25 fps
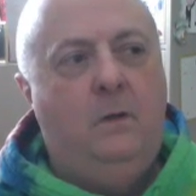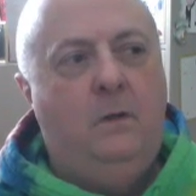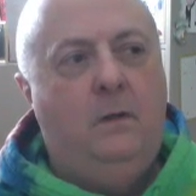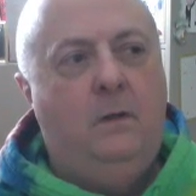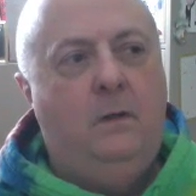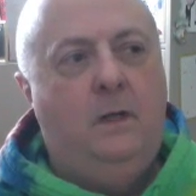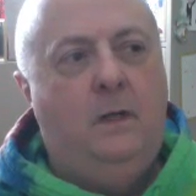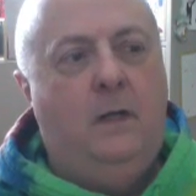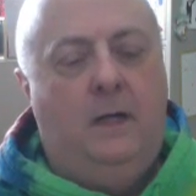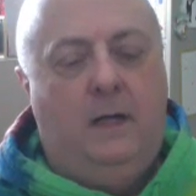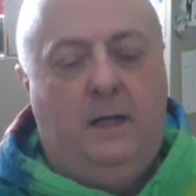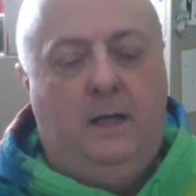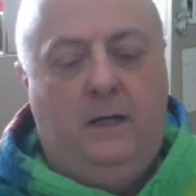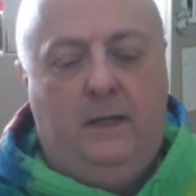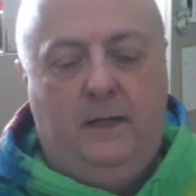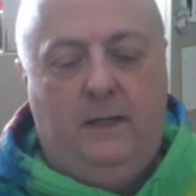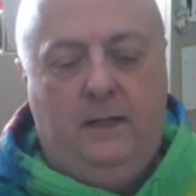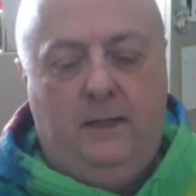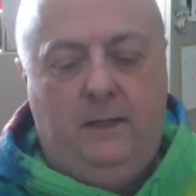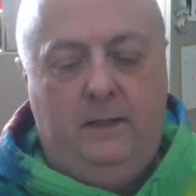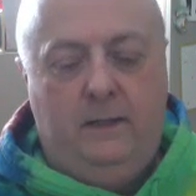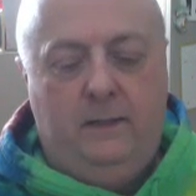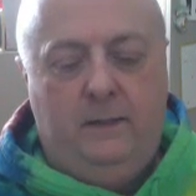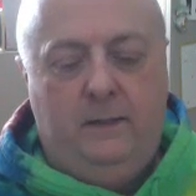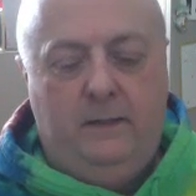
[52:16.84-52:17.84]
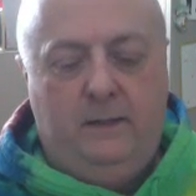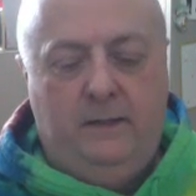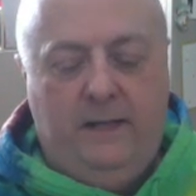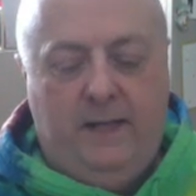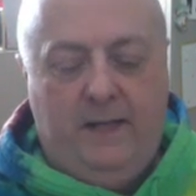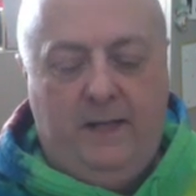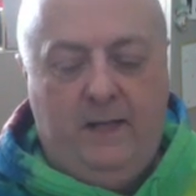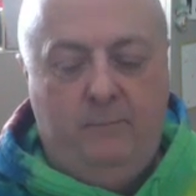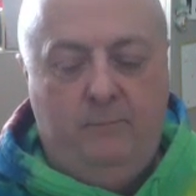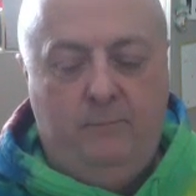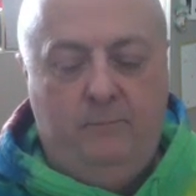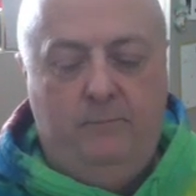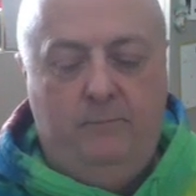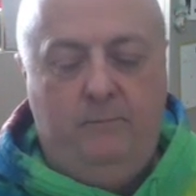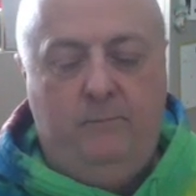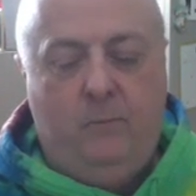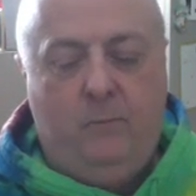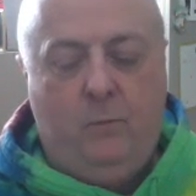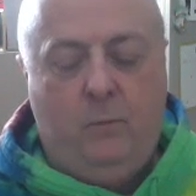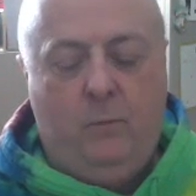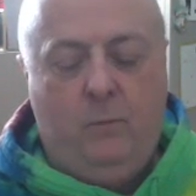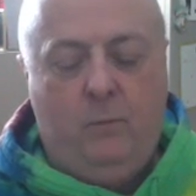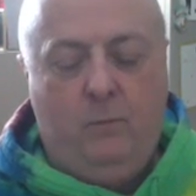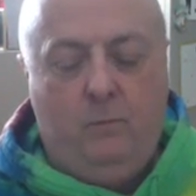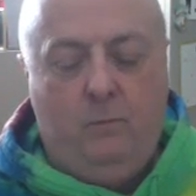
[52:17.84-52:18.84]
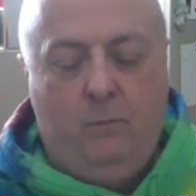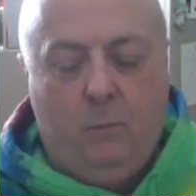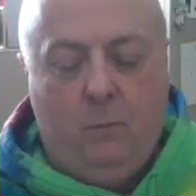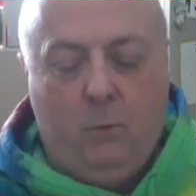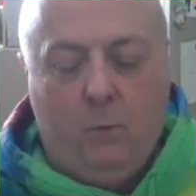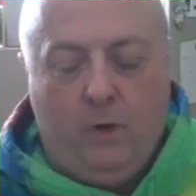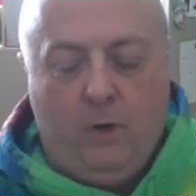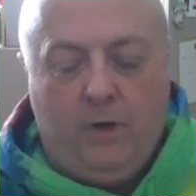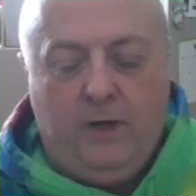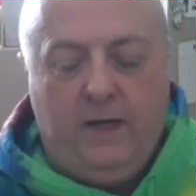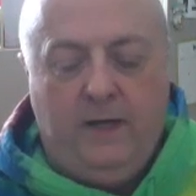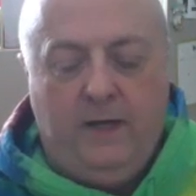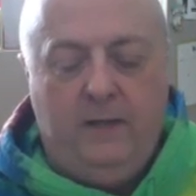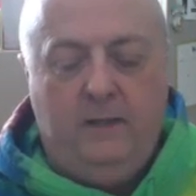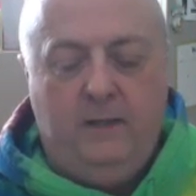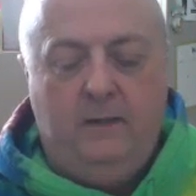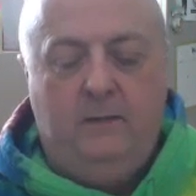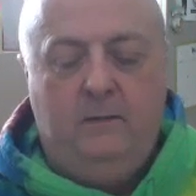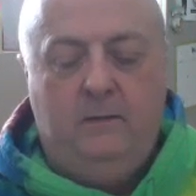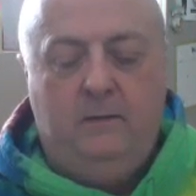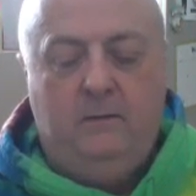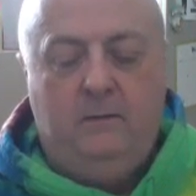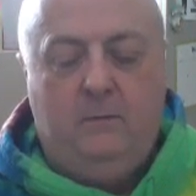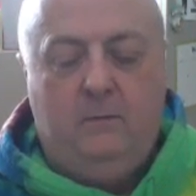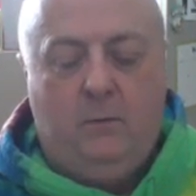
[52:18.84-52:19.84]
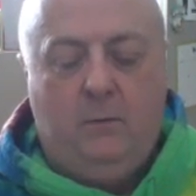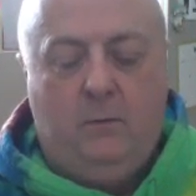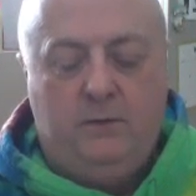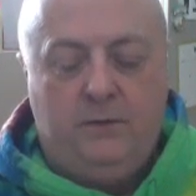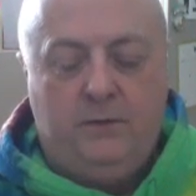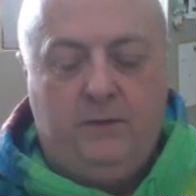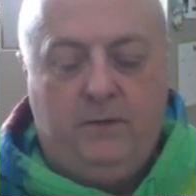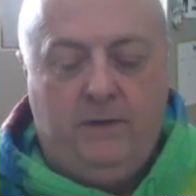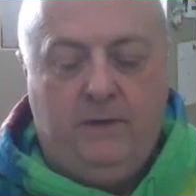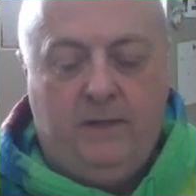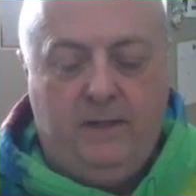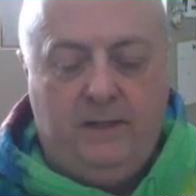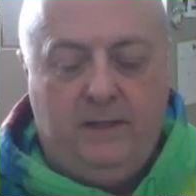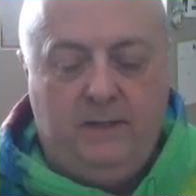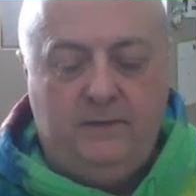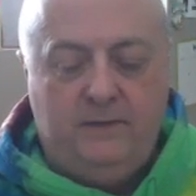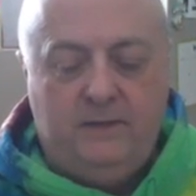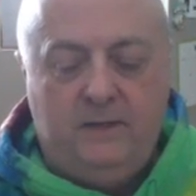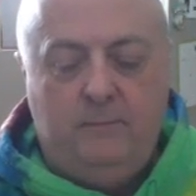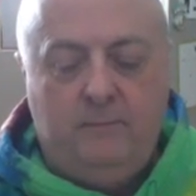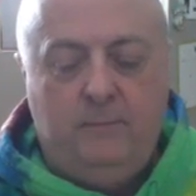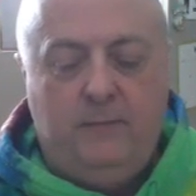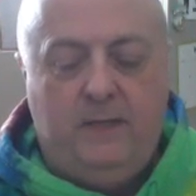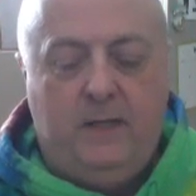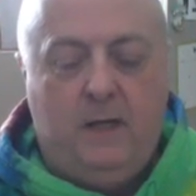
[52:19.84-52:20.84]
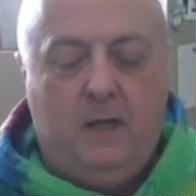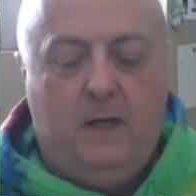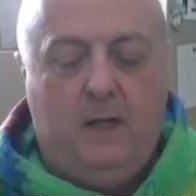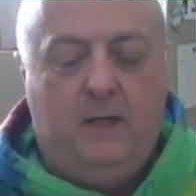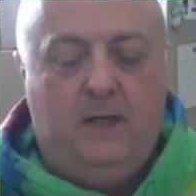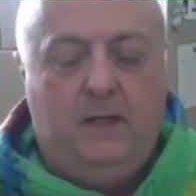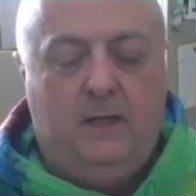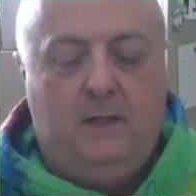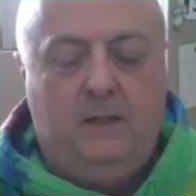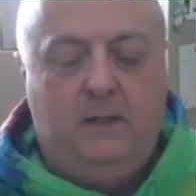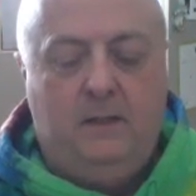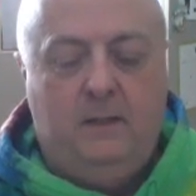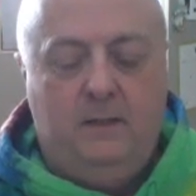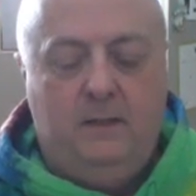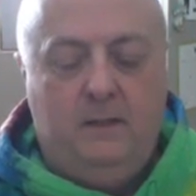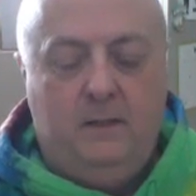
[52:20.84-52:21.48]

them working towards creating a symbiotic,